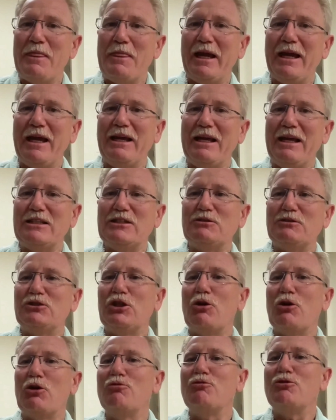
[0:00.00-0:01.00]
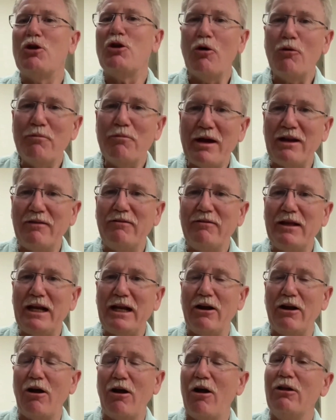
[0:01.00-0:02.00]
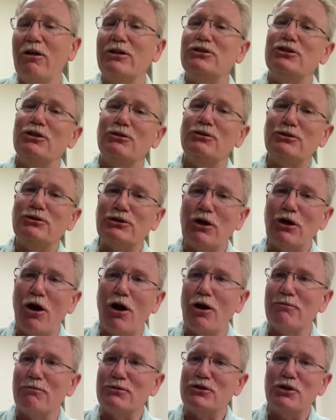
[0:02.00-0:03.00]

It's shown no benefit, and all it shows is harm.